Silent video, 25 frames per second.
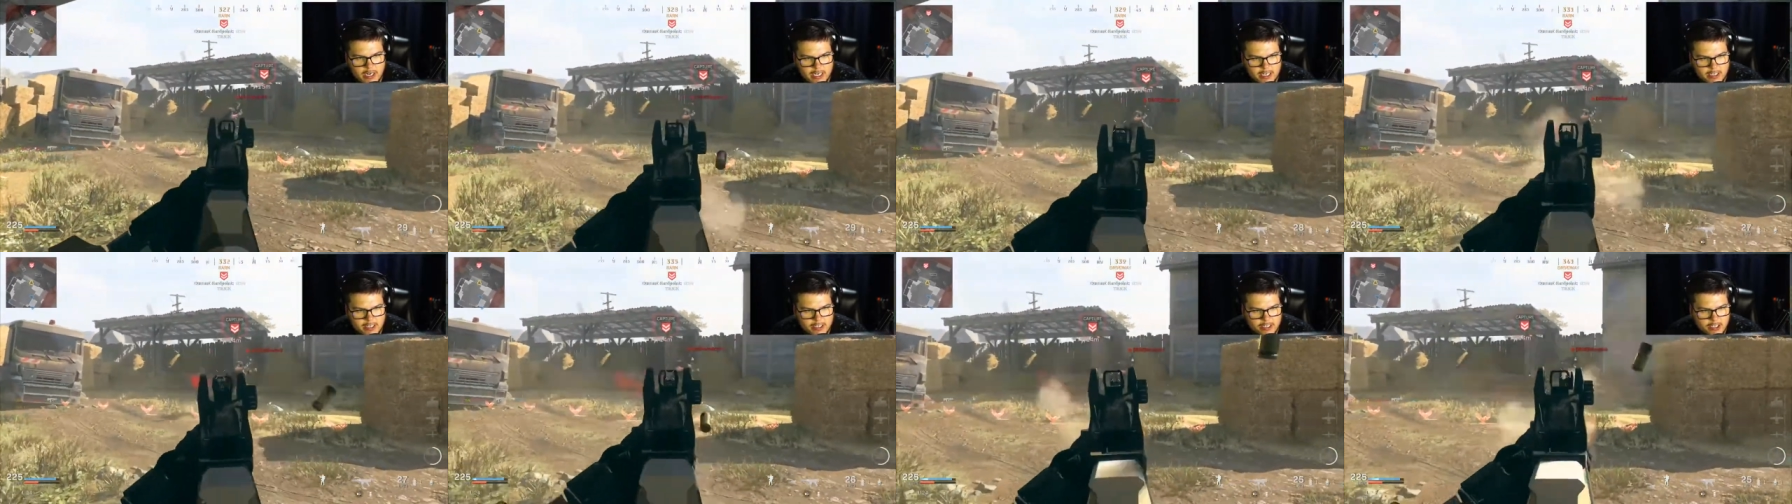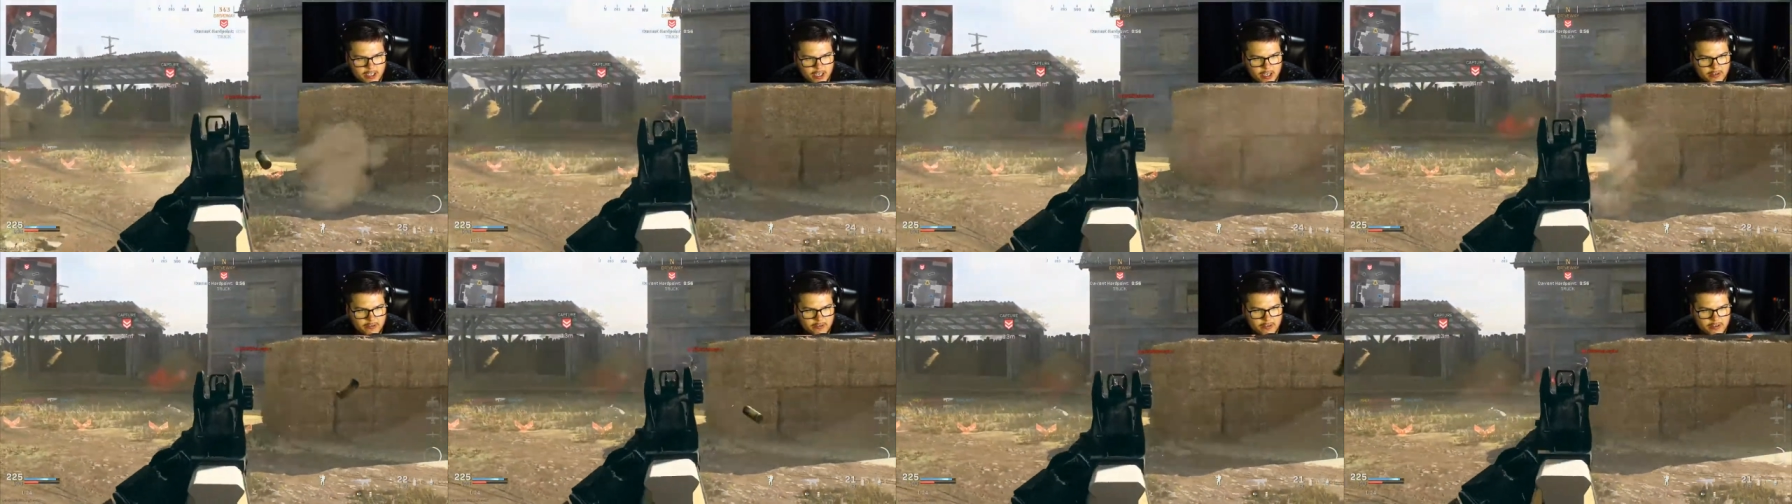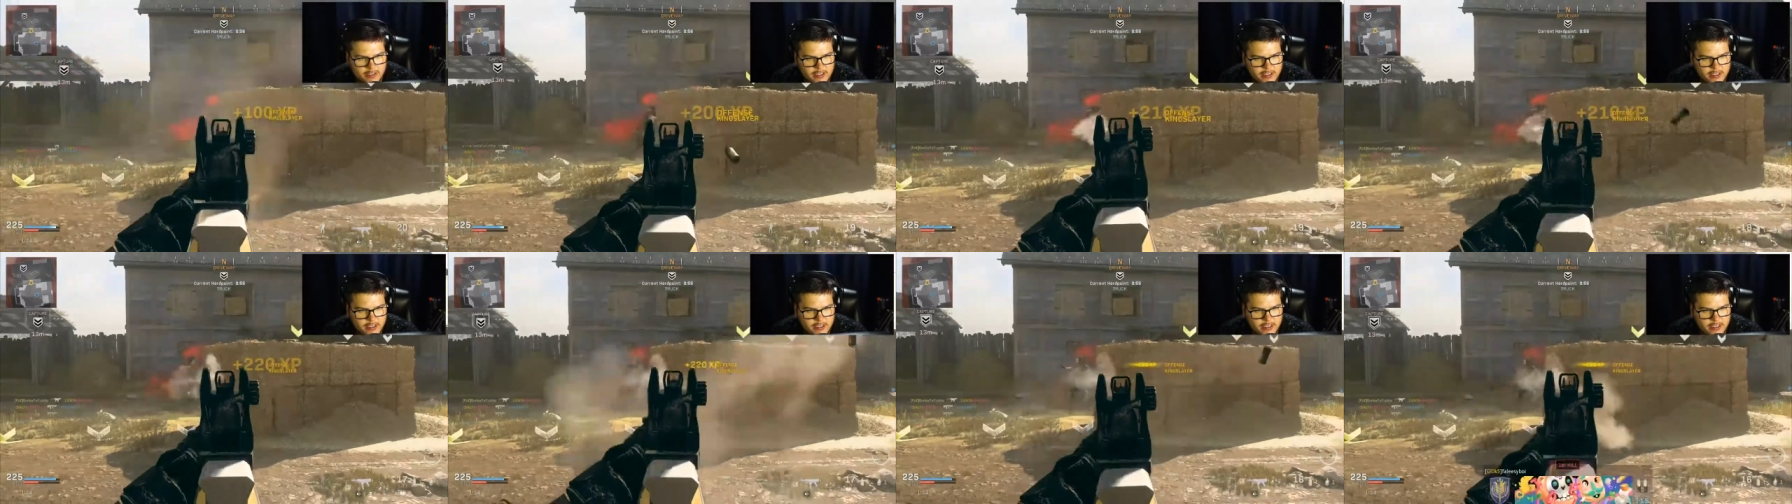out of this
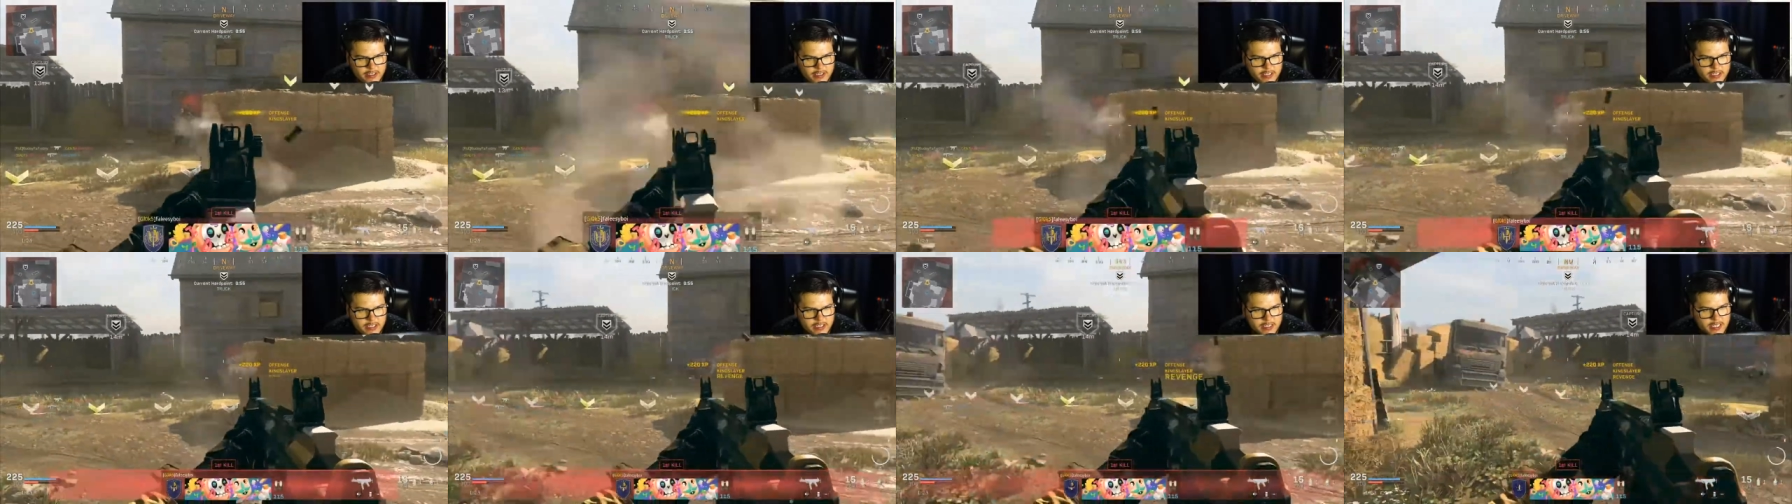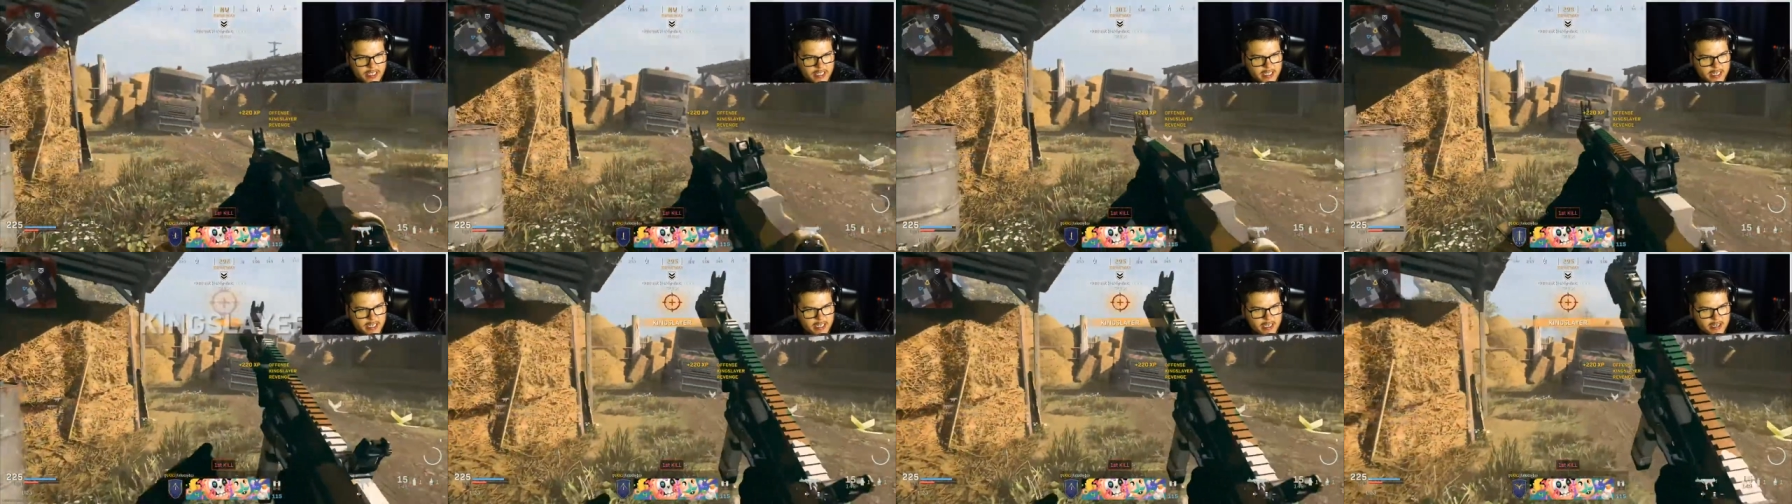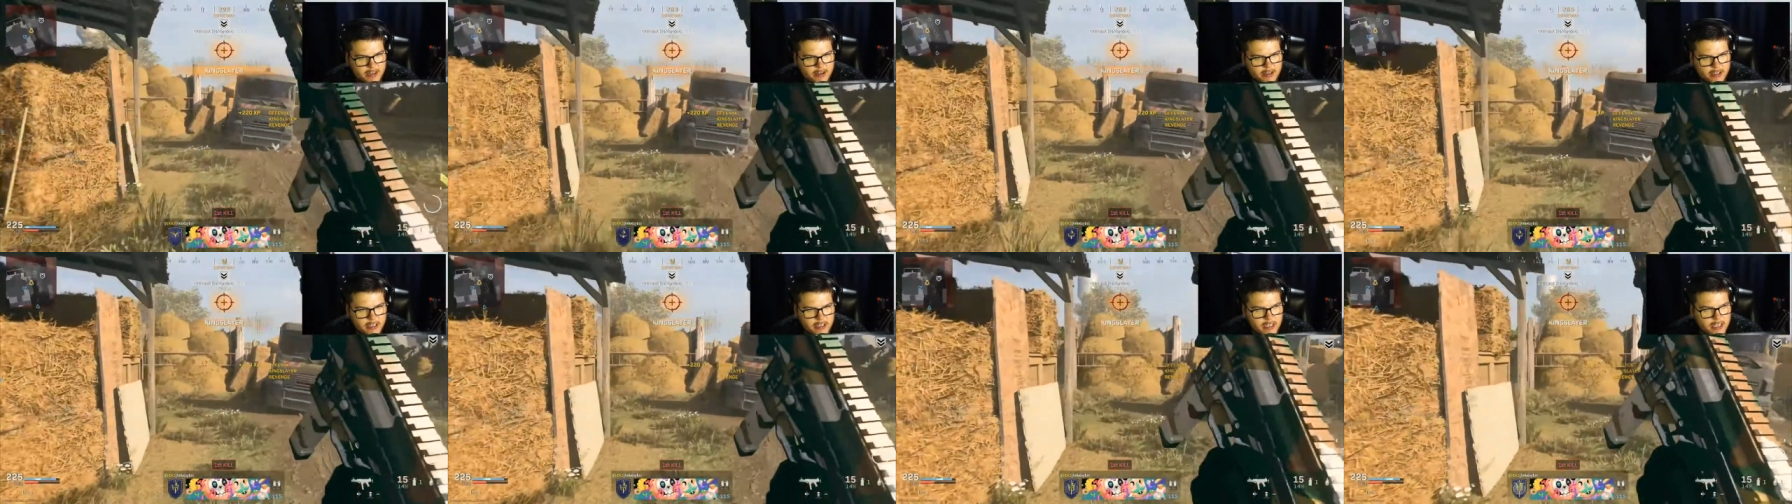office, take
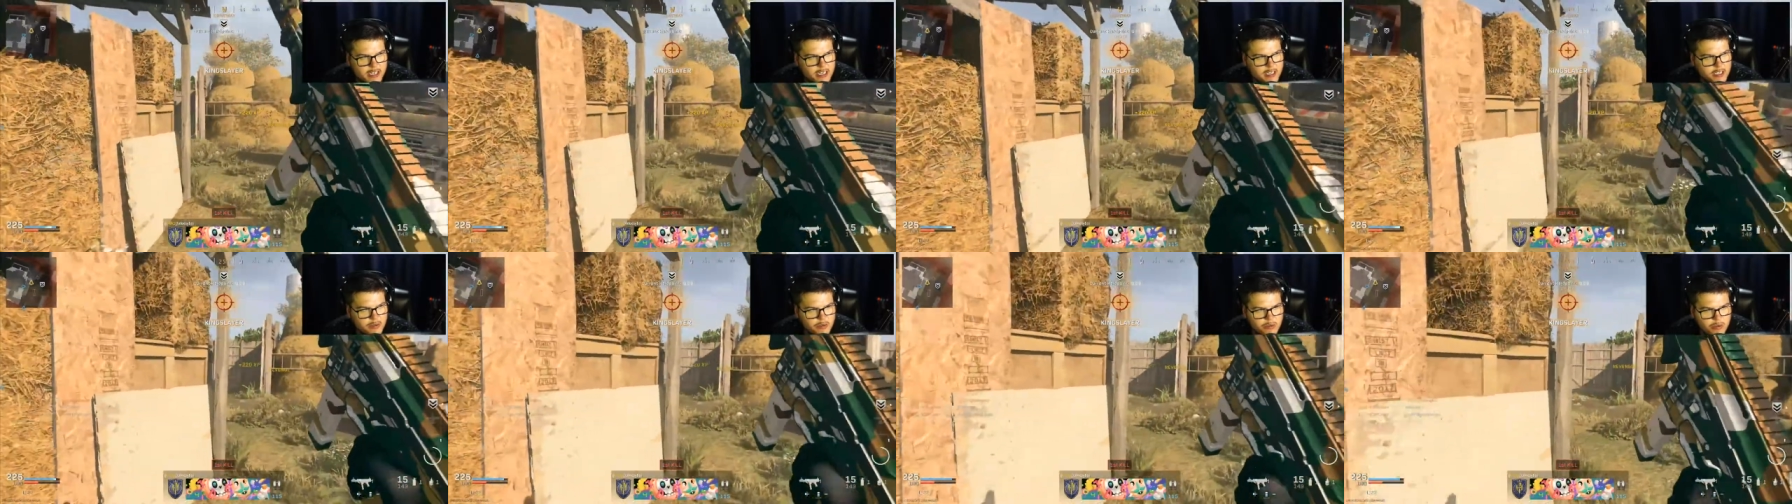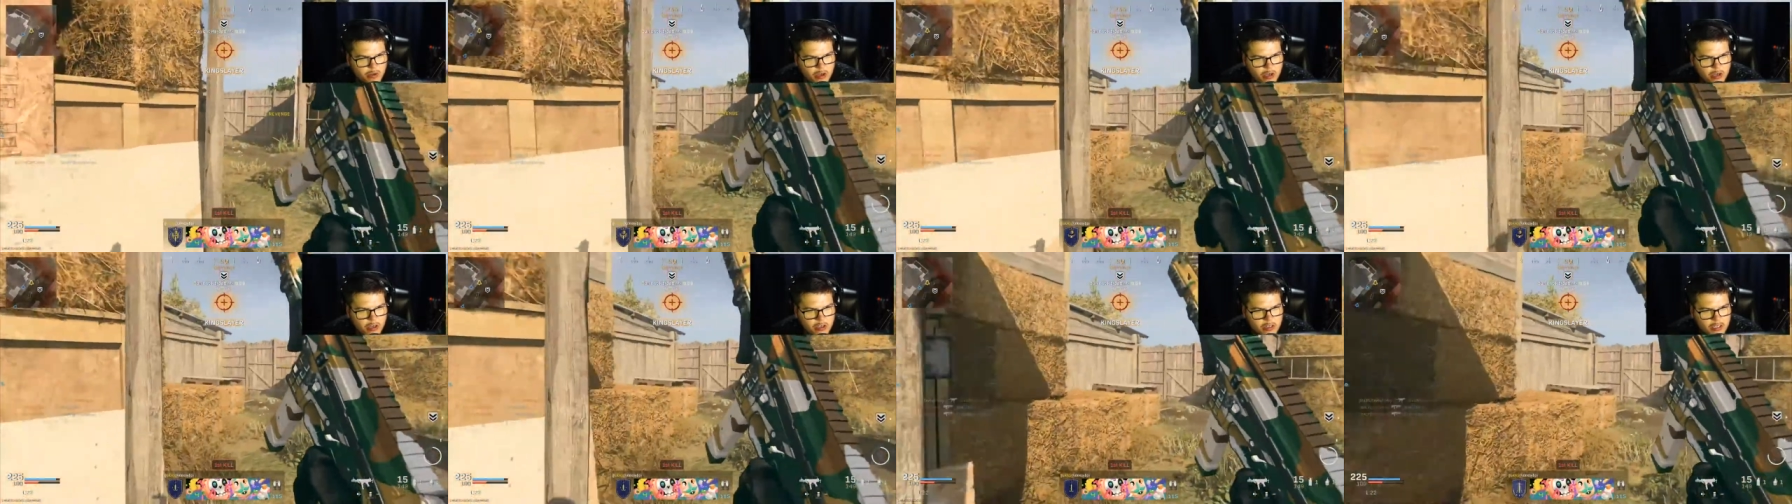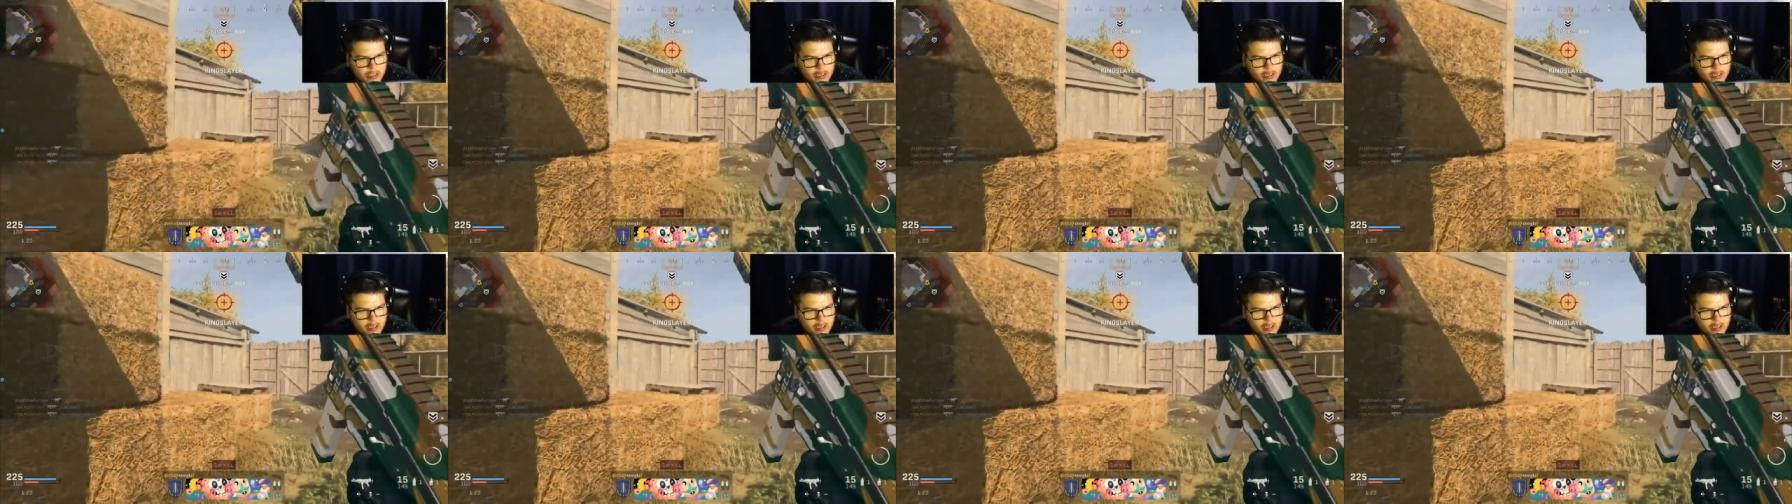Edgar on a nice walk,